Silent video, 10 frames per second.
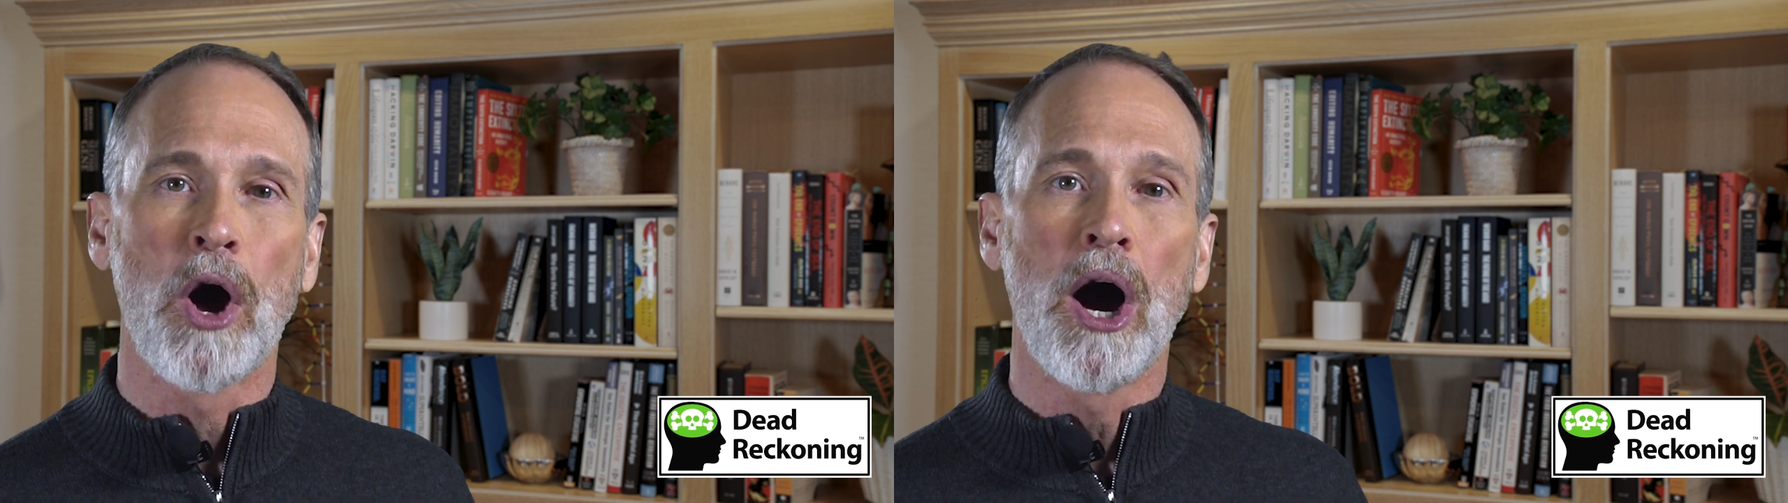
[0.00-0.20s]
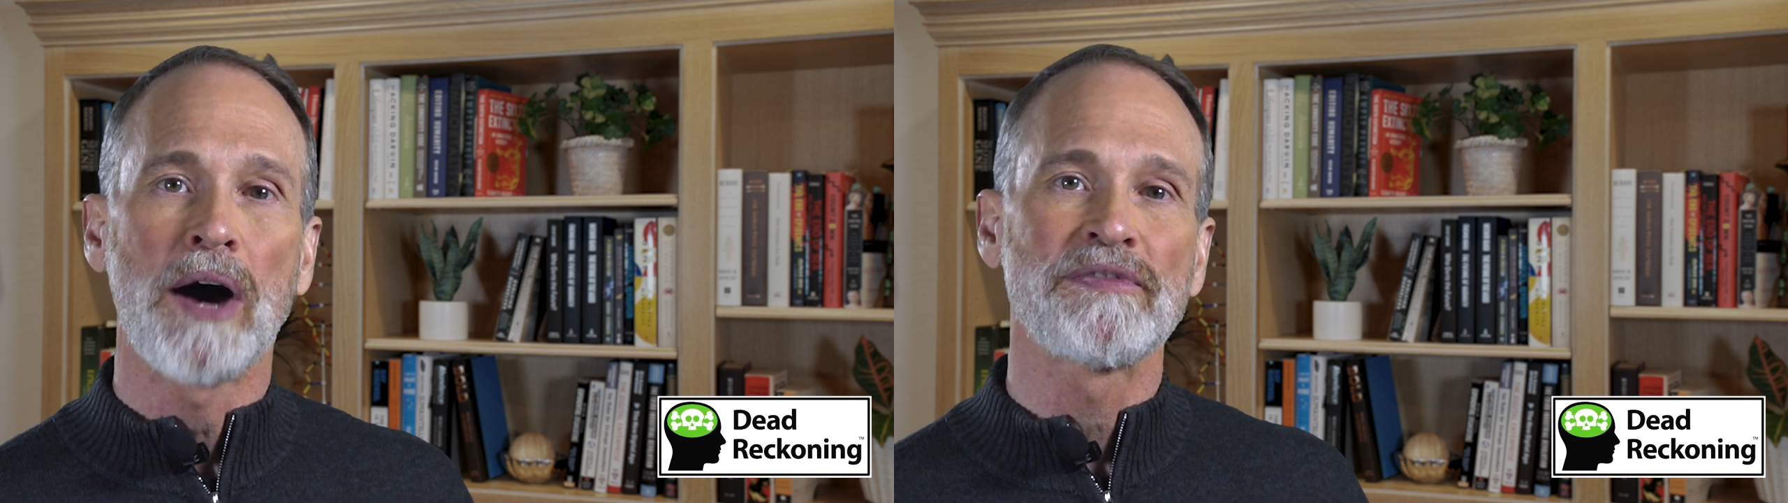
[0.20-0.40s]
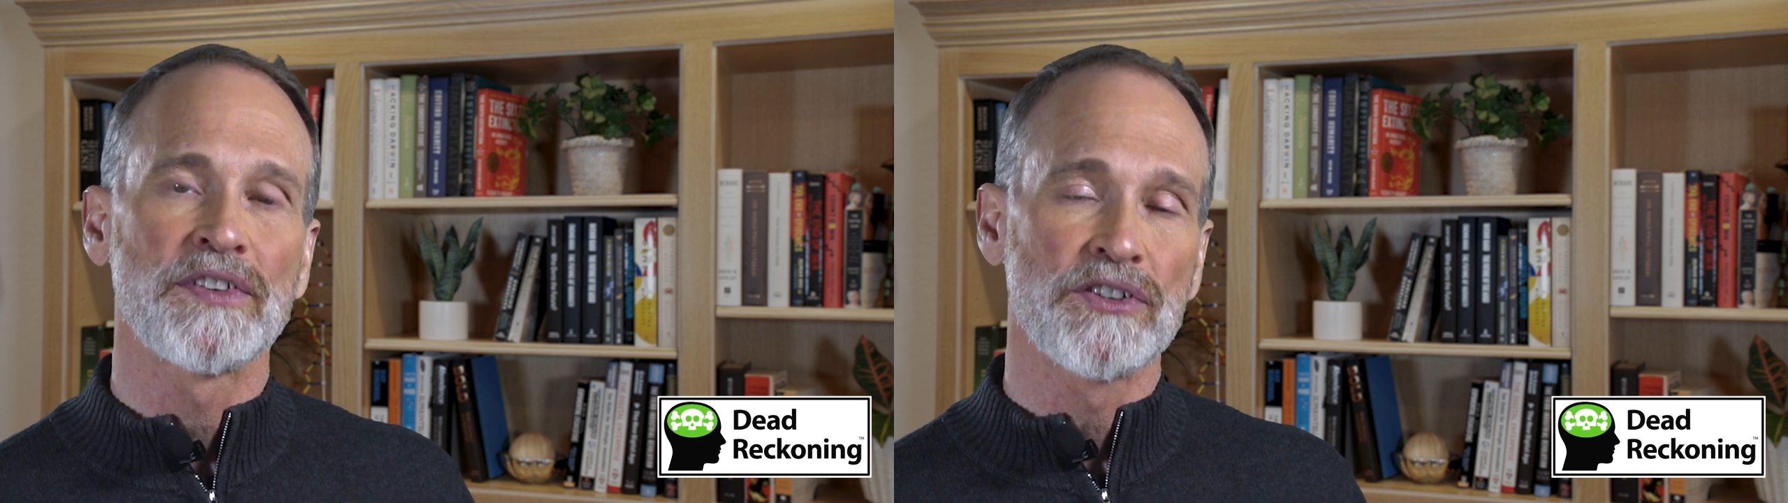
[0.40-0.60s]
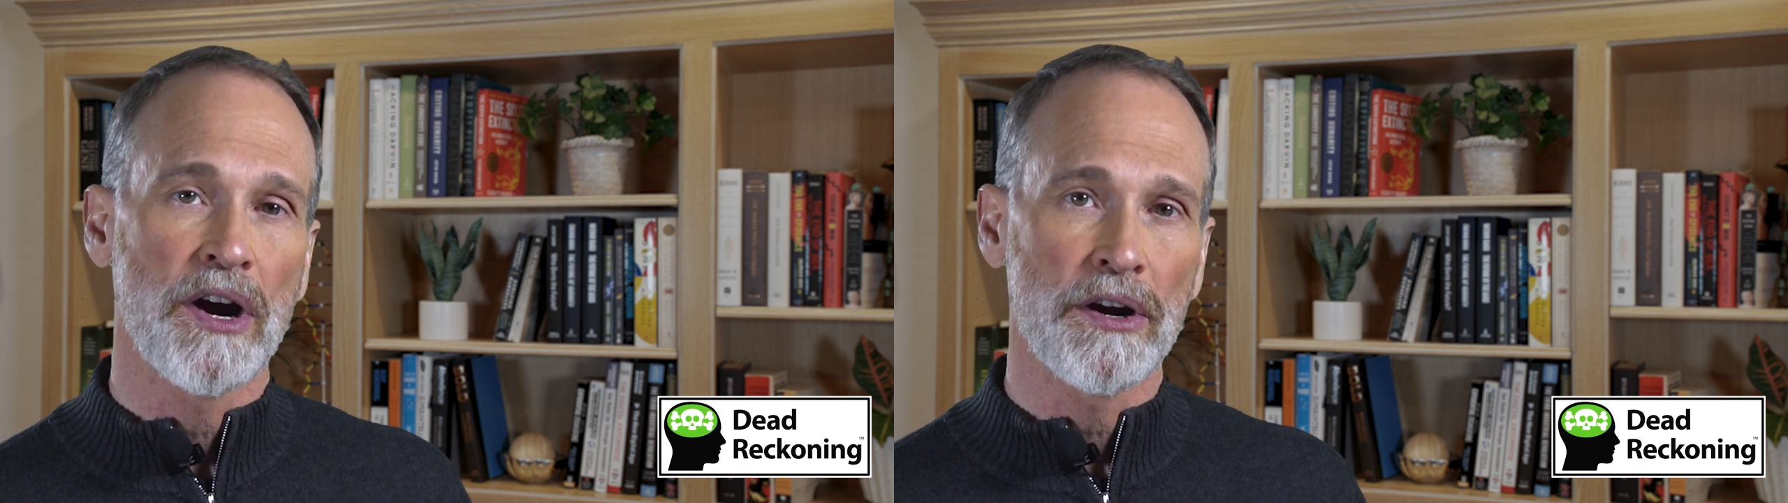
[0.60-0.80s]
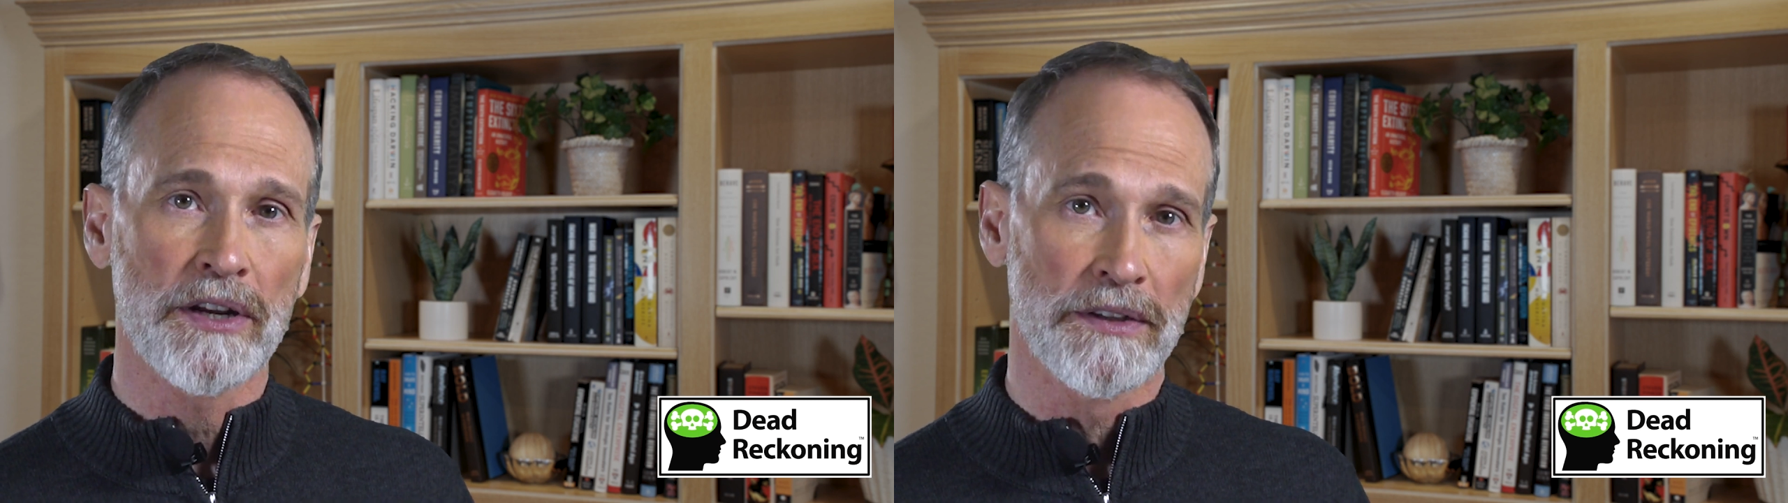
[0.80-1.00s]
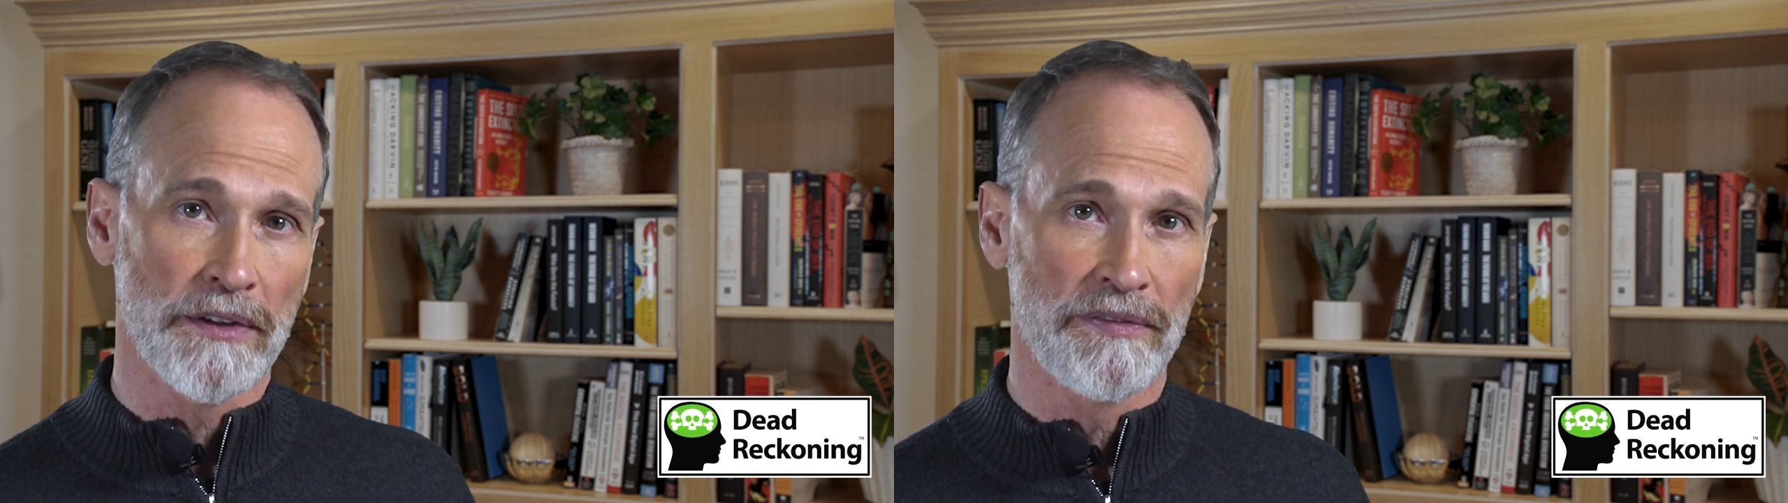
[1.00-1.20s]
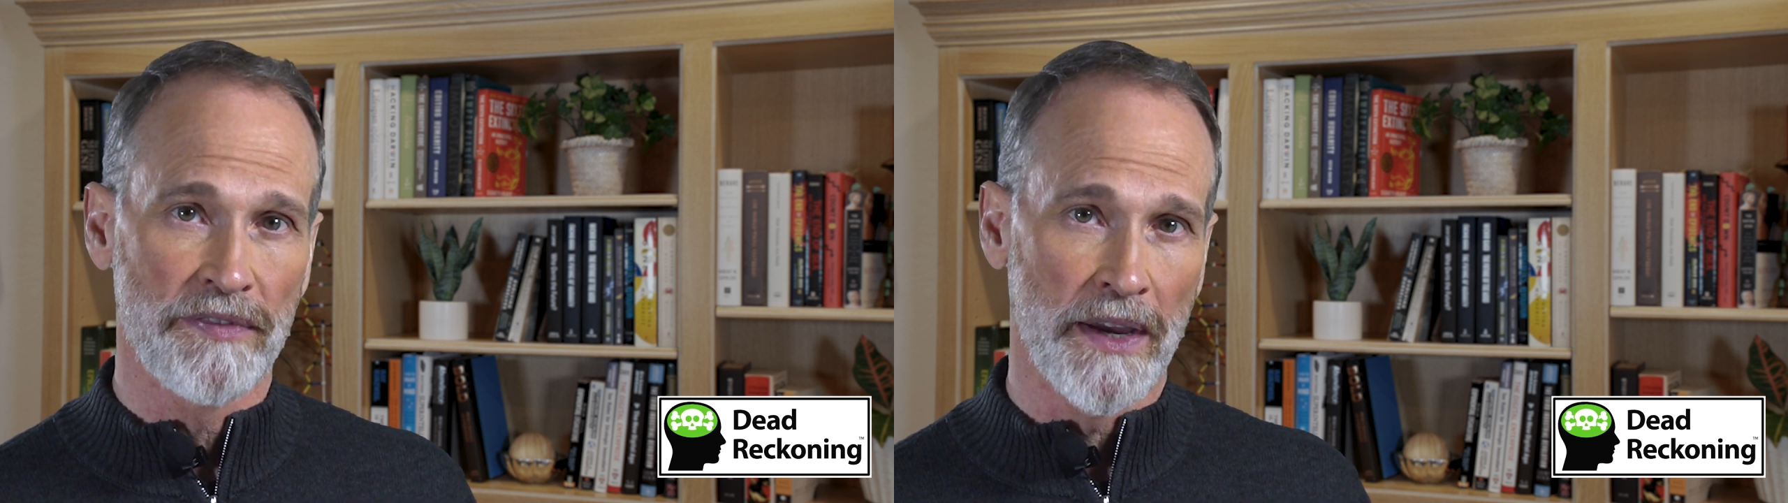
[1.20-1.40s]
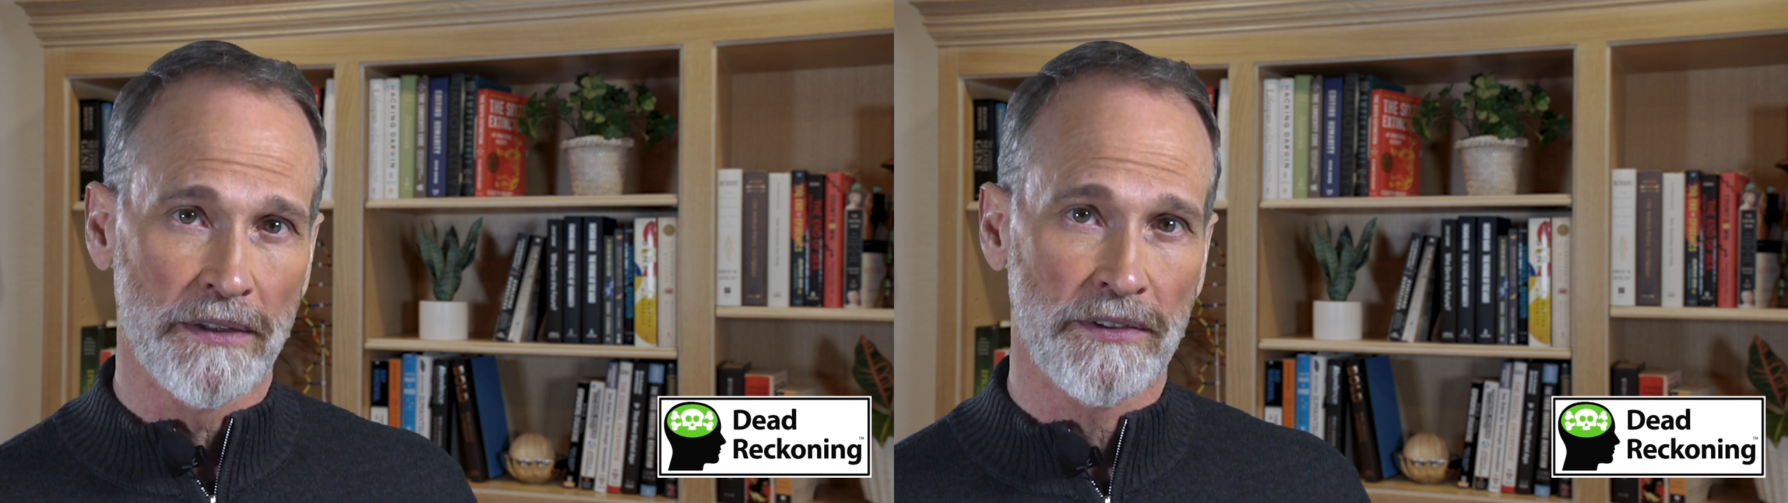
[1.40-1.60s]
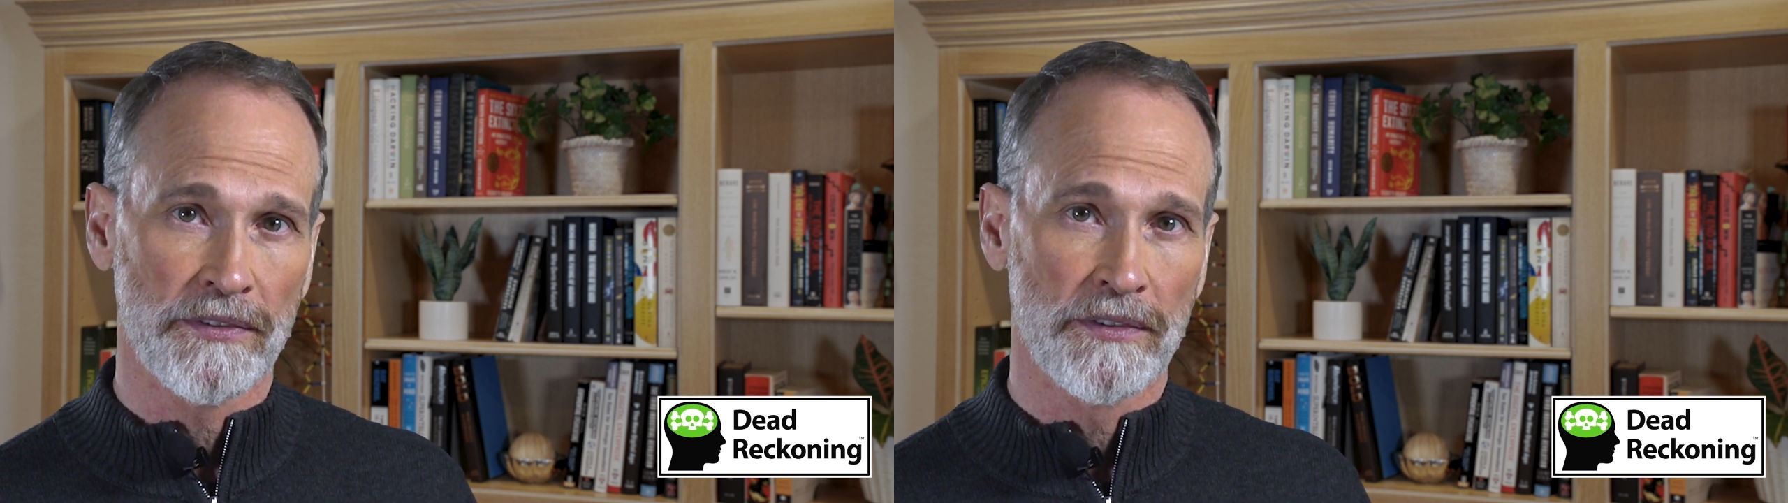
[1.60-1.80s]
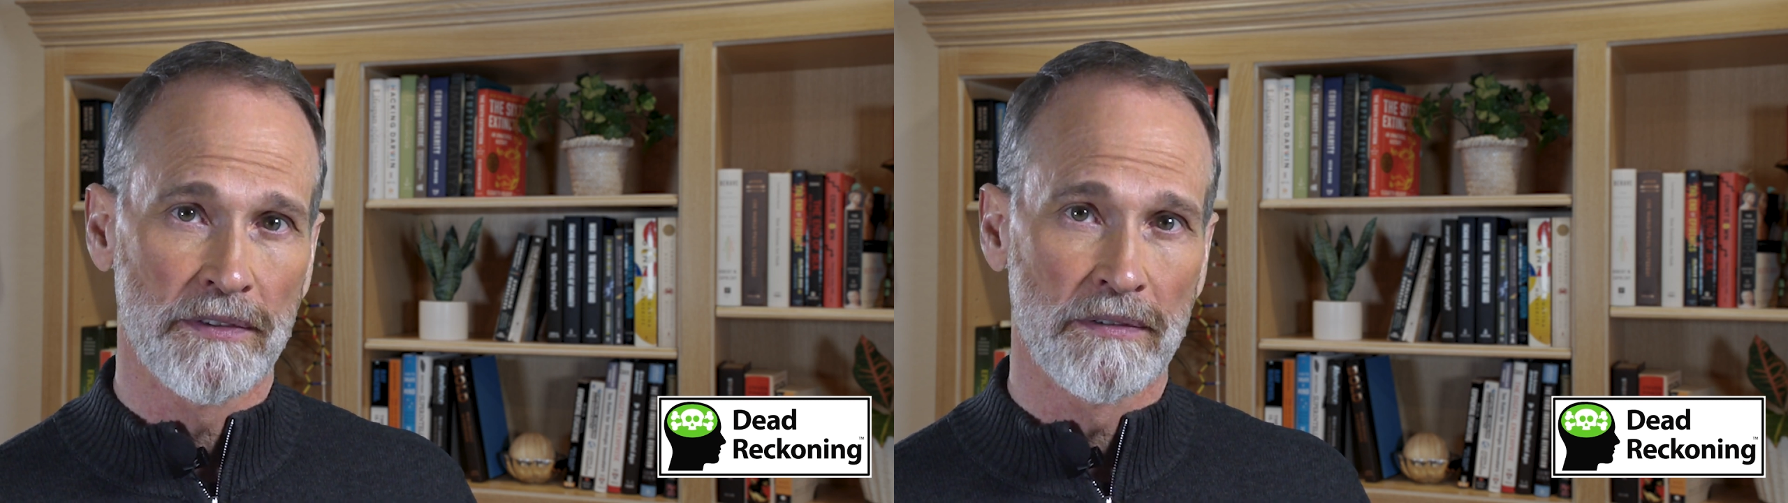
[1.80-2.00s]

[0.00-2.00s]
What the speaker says: off-target effects.